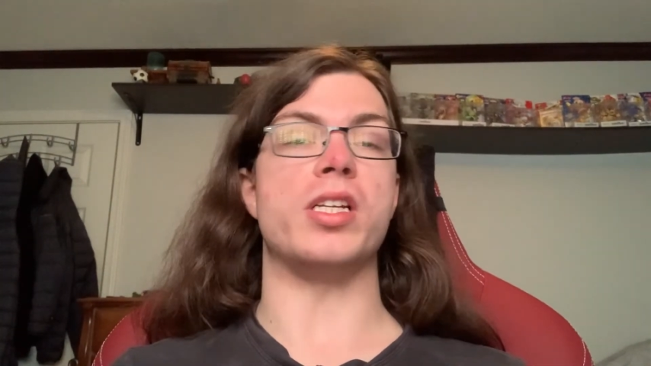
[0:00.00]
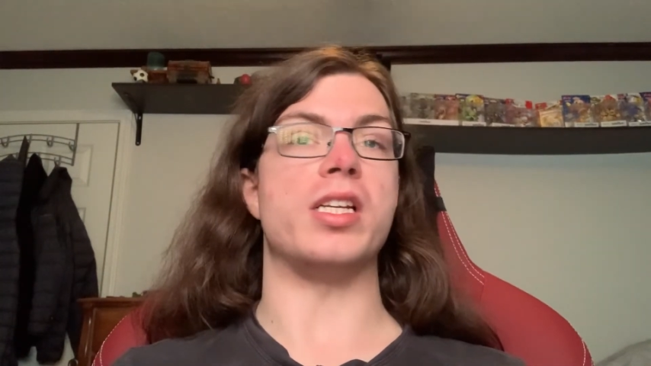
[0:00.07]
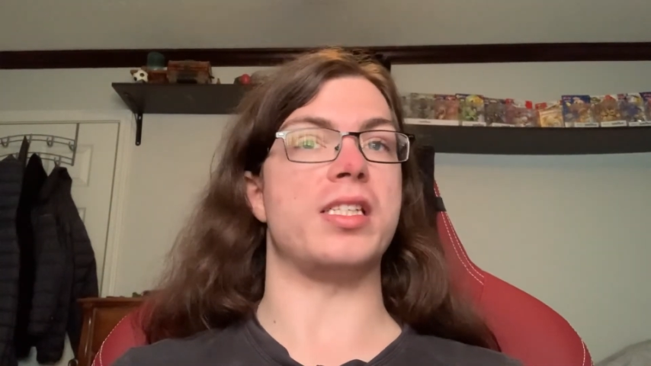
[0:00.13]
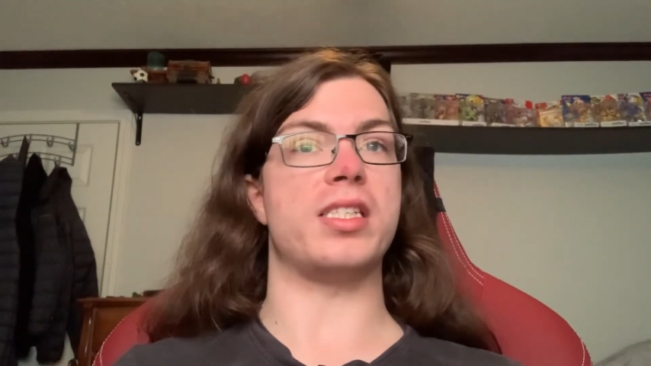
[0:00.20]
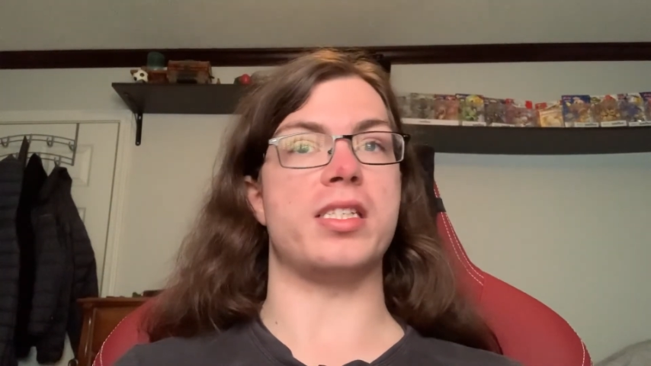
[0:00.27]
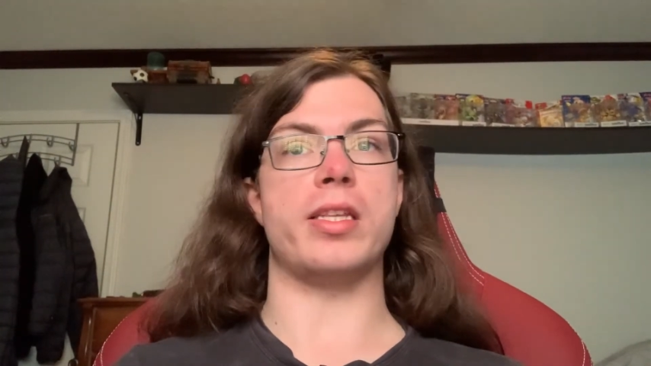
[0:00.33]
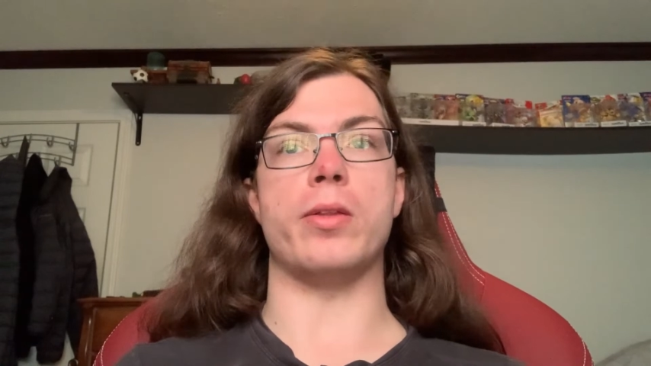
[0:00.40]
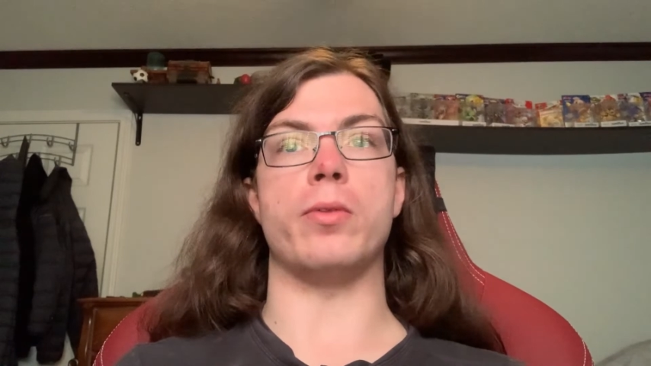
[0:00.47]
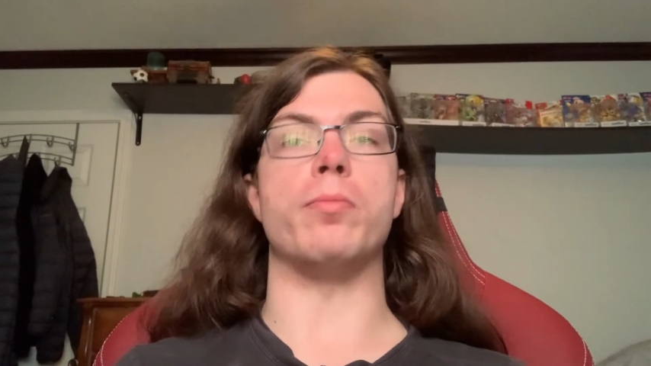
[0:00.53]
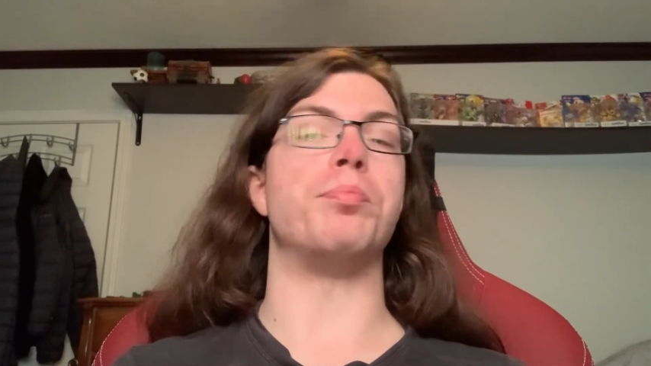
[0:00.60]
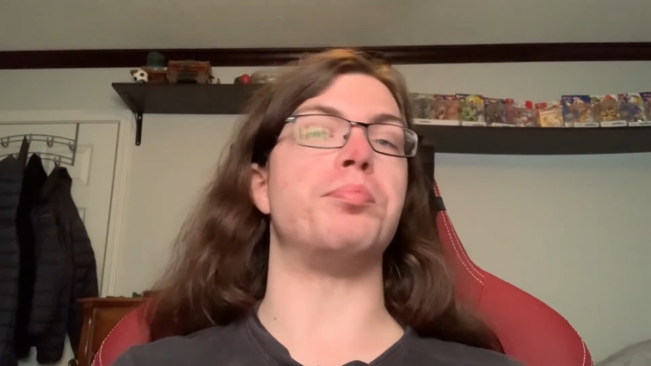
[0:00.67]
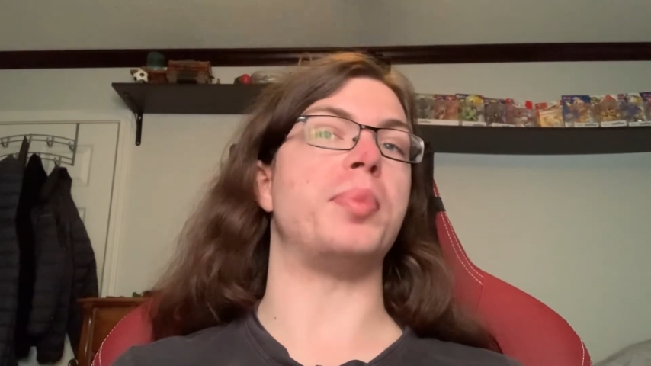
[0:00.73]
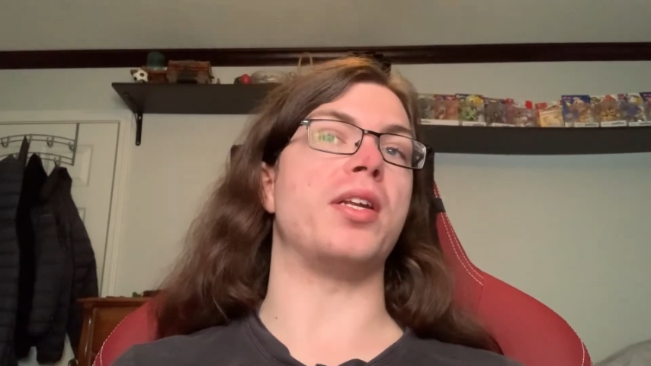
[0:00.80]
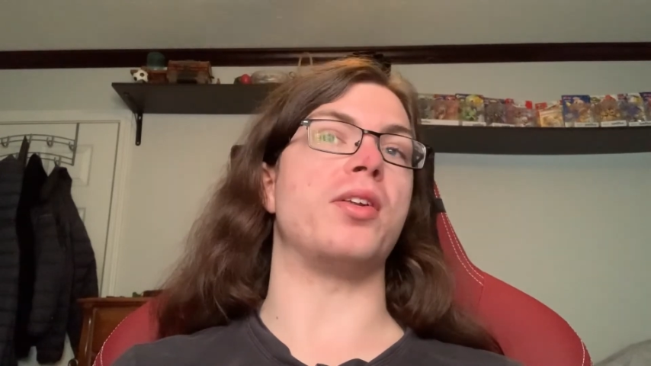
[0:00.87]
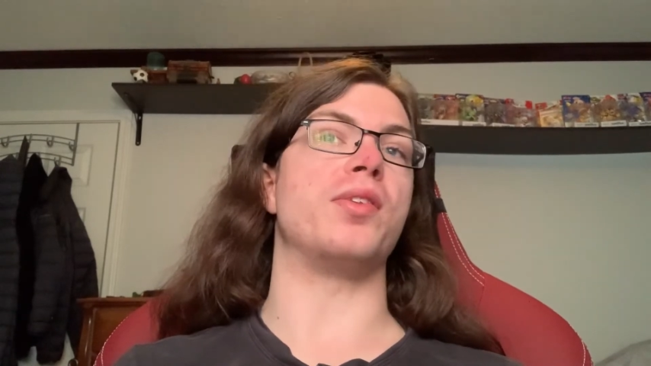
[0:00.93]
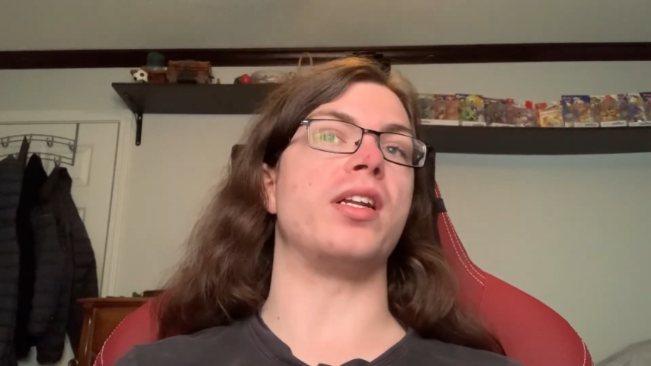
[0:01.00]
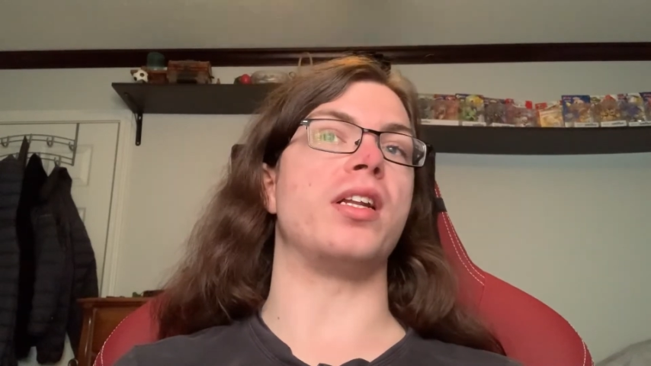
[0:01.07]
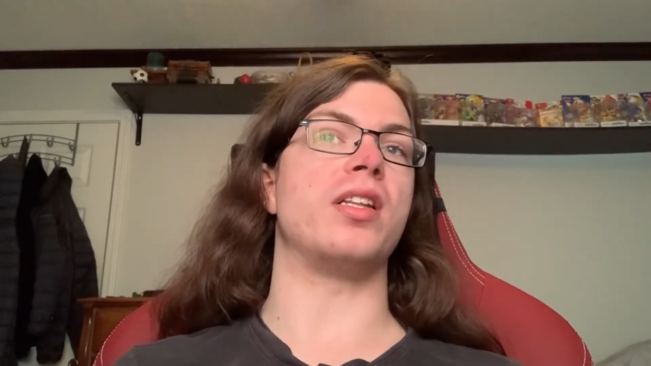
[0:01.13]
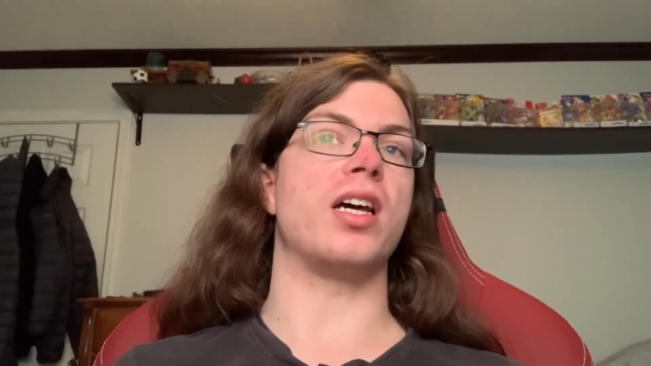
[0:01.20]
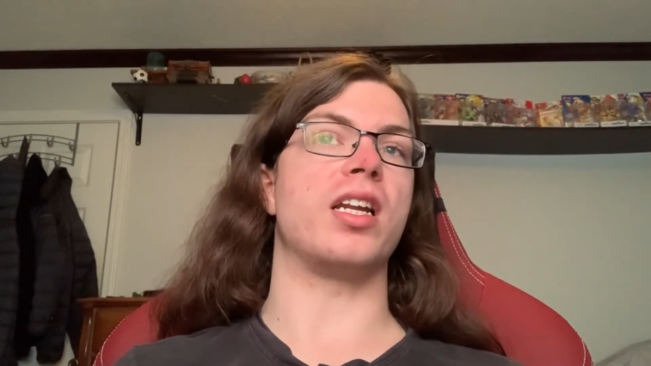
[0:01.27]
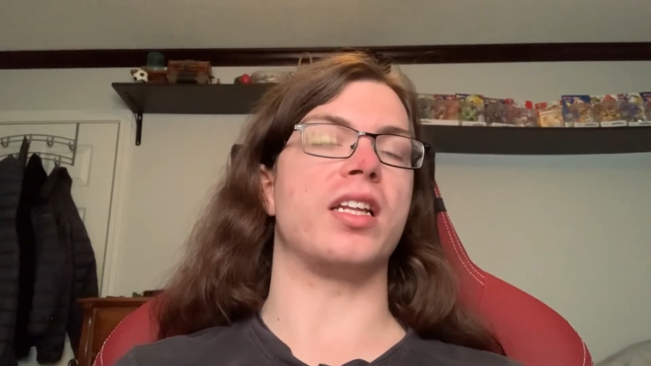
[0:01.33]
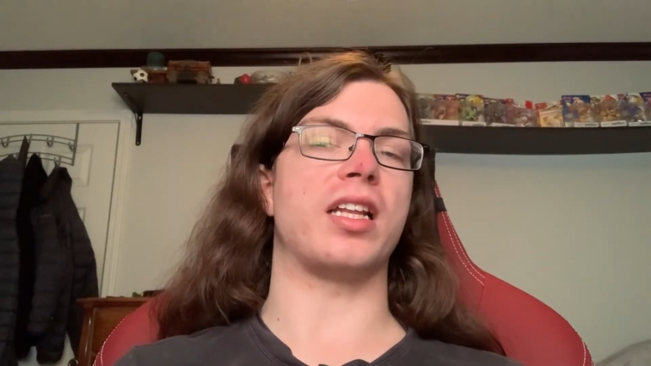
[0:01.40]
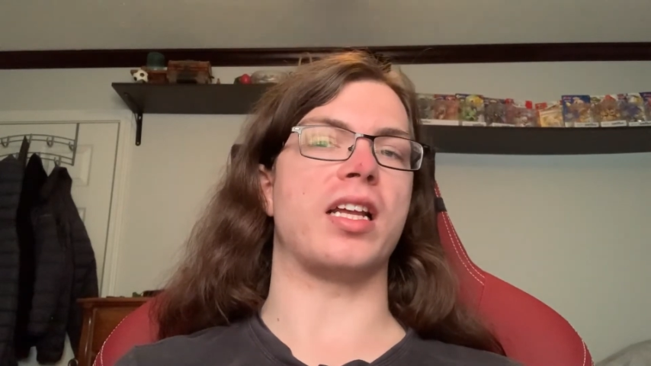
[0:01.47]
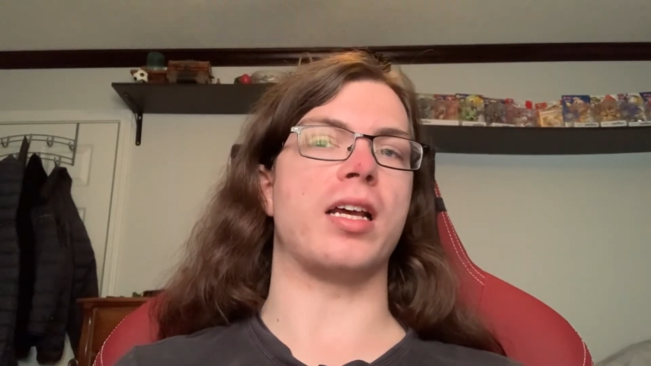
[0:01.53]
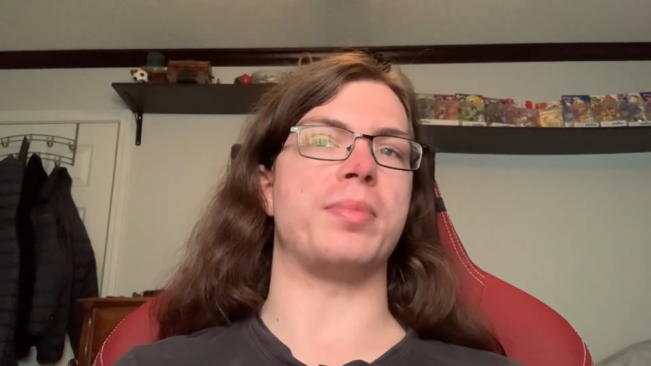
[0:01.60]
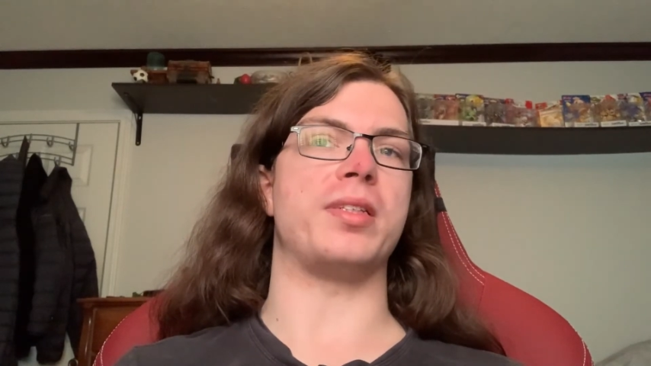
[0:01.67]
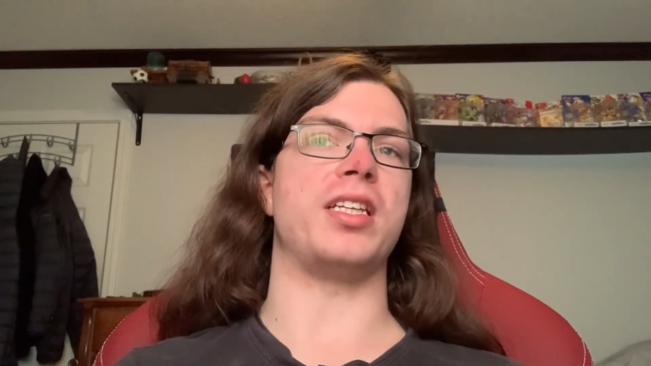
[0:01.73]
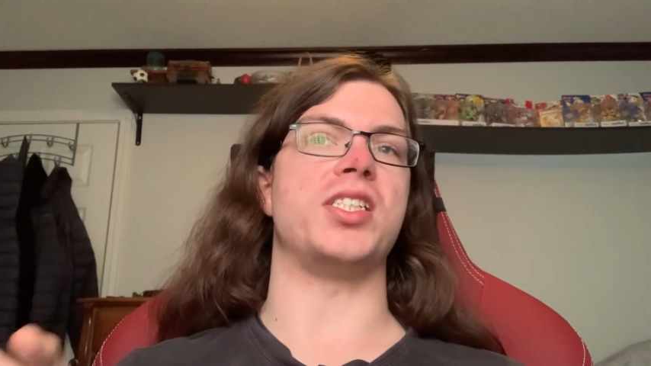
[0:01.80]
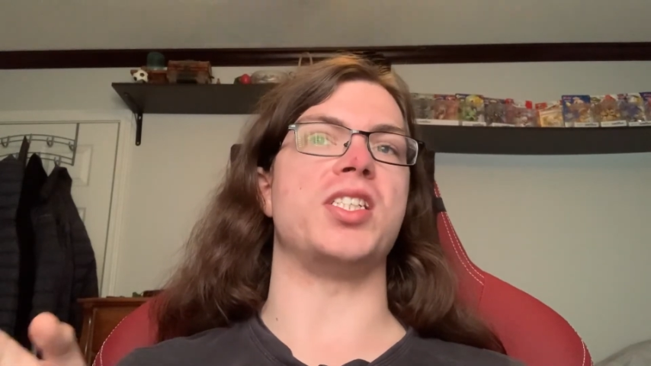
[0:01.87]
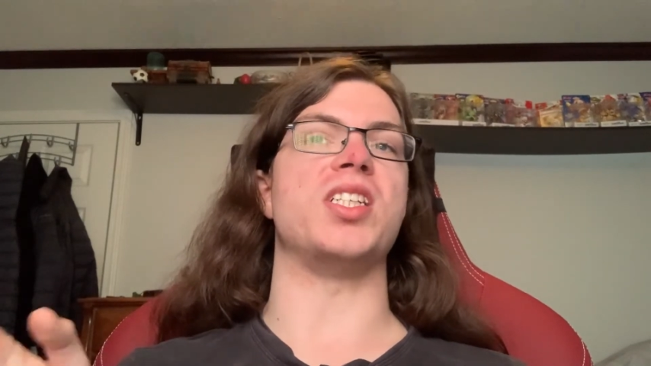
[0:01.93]
It's still better than a lot of the
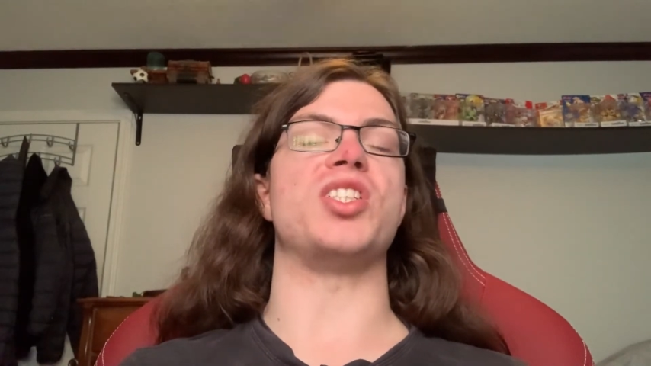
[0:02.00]
competition.